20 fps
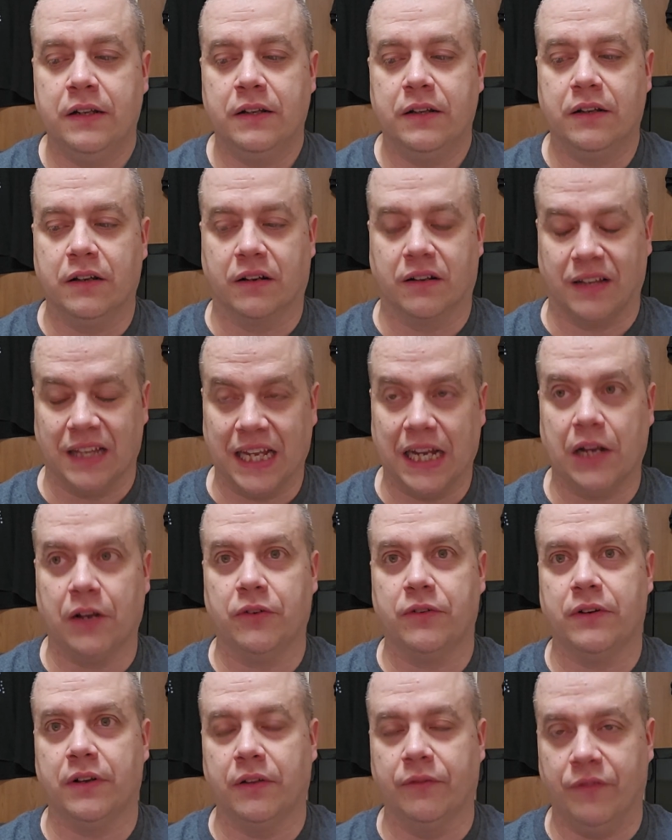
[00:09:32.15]
The
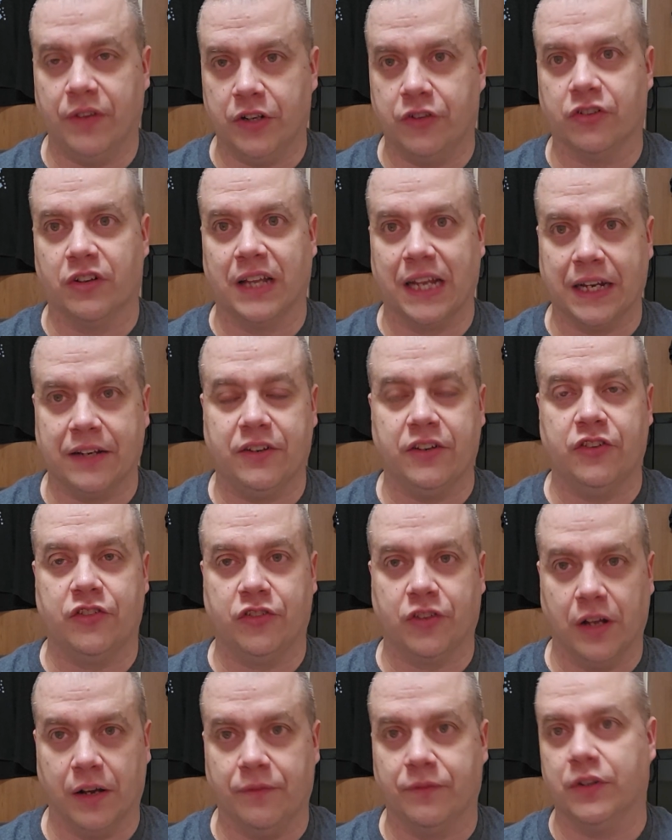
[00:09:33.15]
clown vigilante
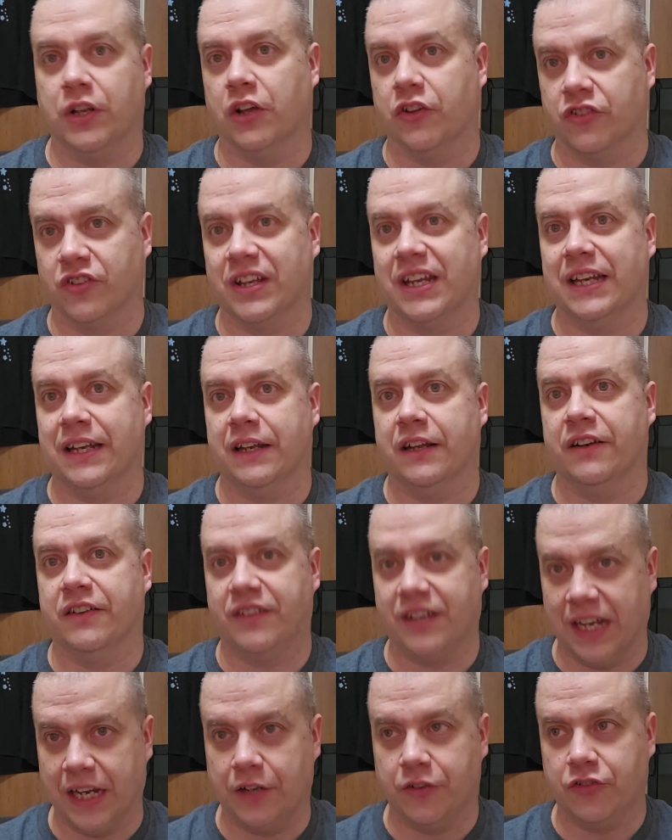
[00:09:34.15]
stuff does get
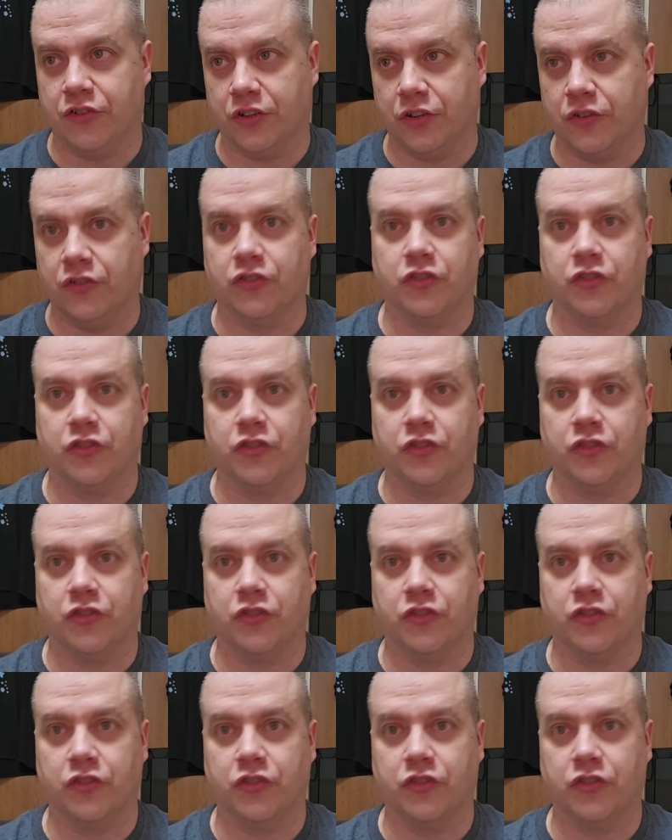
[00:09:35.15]
attention.